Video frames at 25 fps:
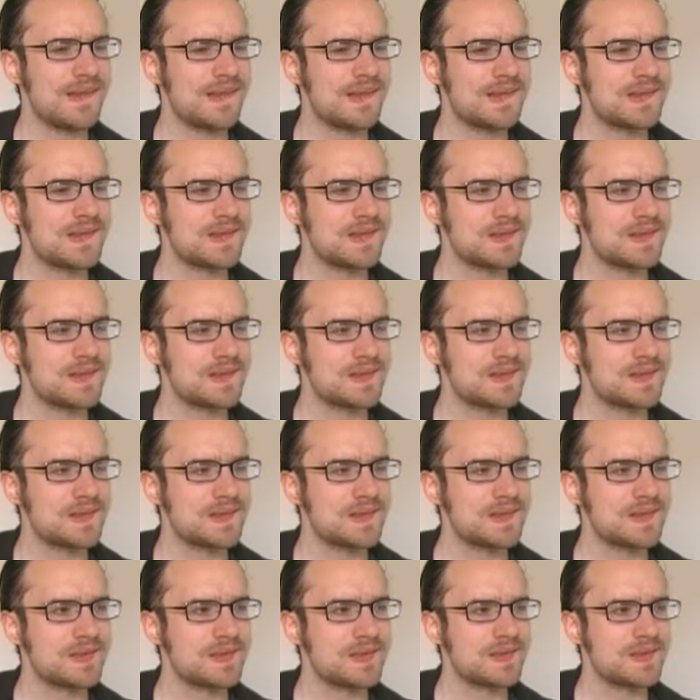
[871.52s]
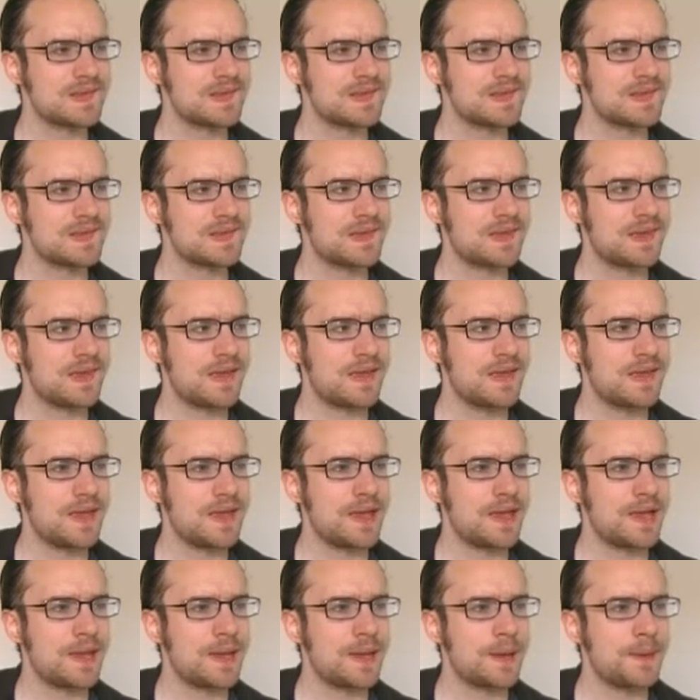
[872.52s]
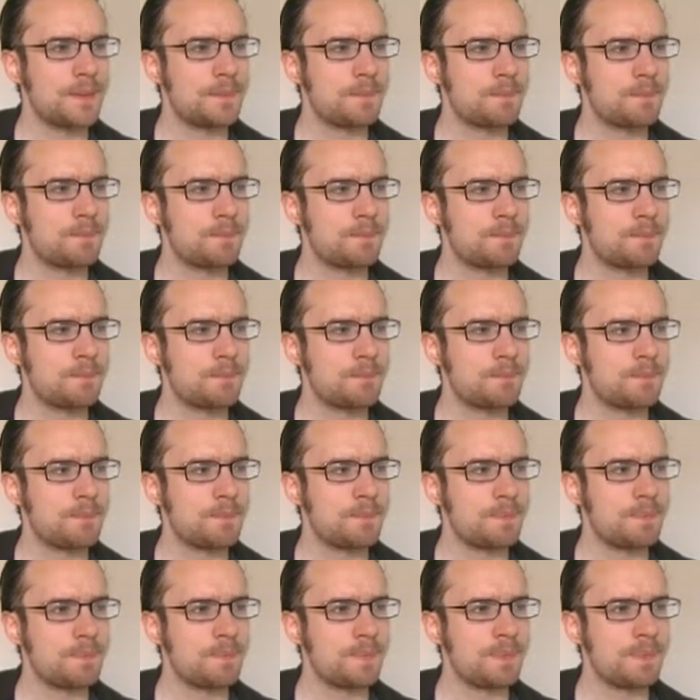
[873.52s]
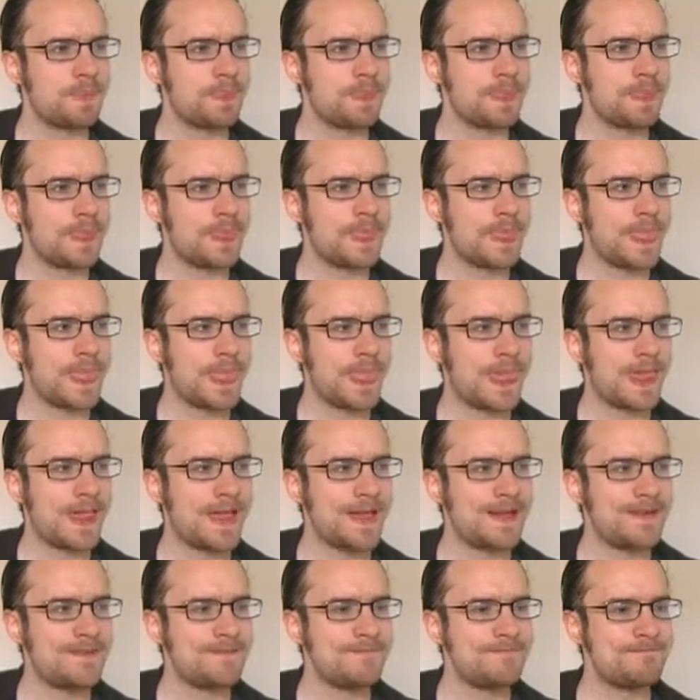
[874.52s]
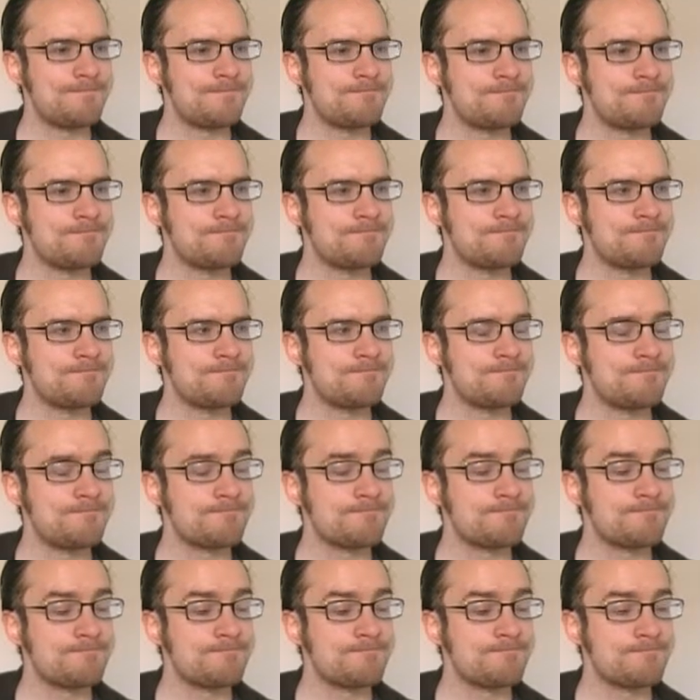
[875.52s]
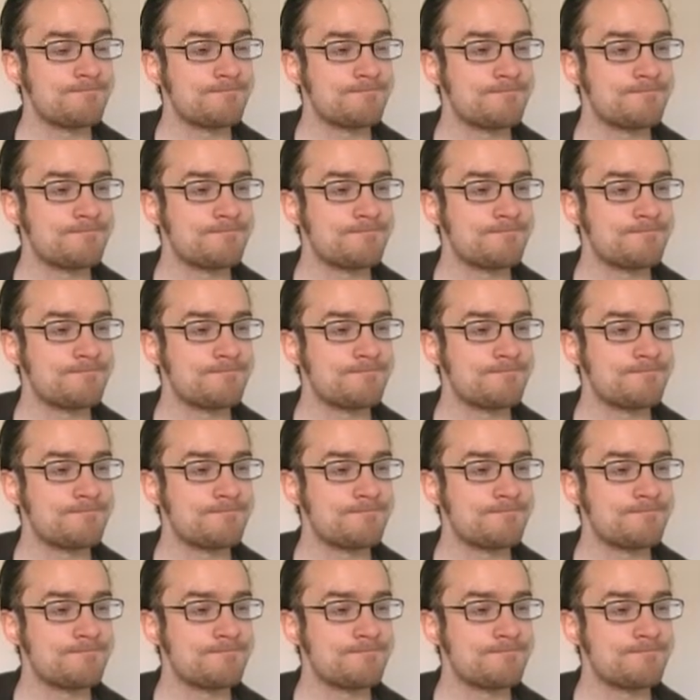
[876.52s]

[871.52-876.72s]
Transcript: Nothing is said.